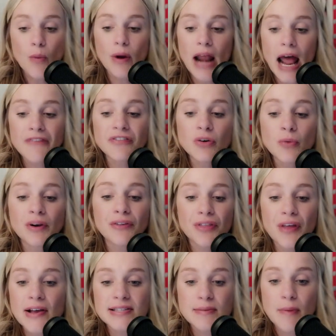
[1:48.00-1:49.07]
What everyone
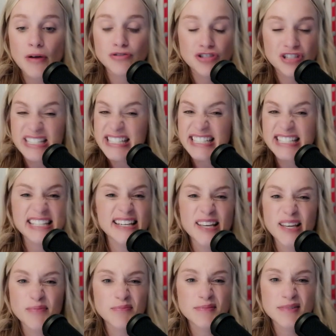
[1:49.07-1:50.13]
thinks about just
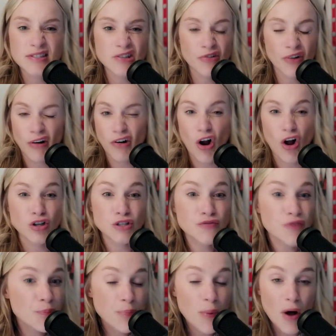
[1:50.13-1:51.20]
teams around college
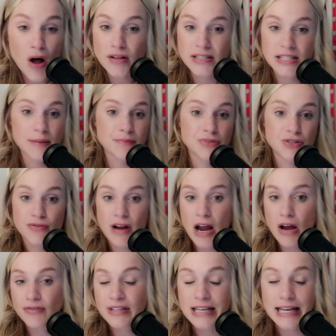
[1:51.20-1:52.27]
football, teams
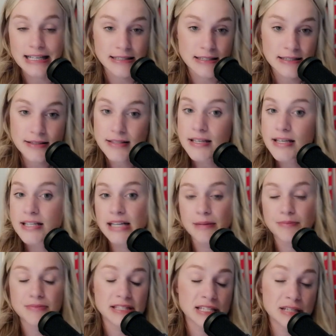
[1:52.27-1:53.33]
around the SEC,
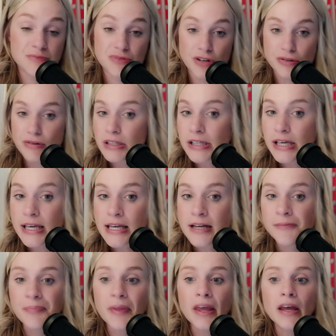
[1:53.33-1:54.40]
teams around the league,
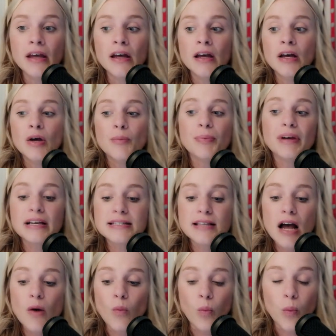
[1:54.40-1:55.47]
because
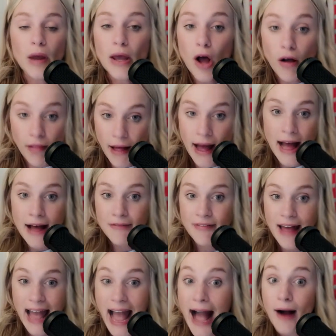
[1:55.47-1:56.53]
we all have
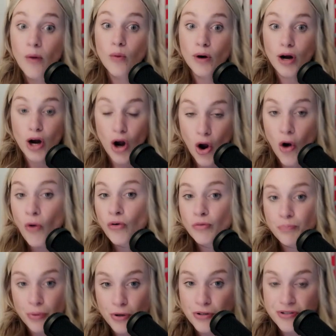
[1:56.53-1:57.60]
our
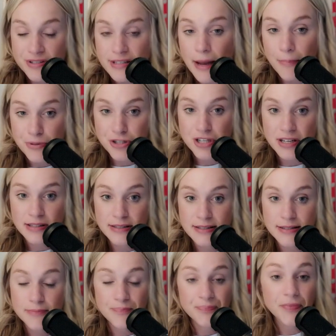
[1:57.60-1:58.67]
own
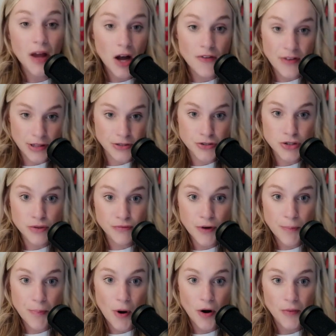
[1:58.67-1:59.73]
perceptions of LSU
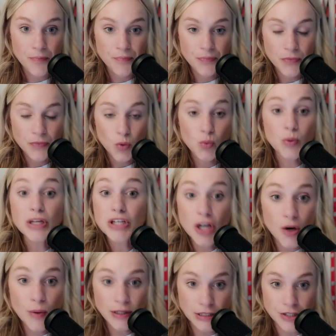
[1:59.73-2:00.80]
football. We
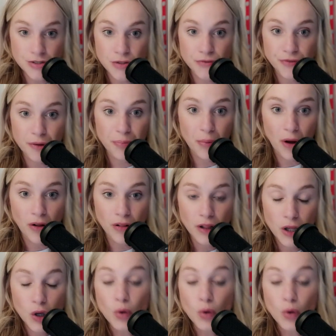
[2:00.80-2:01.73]
know LSU football.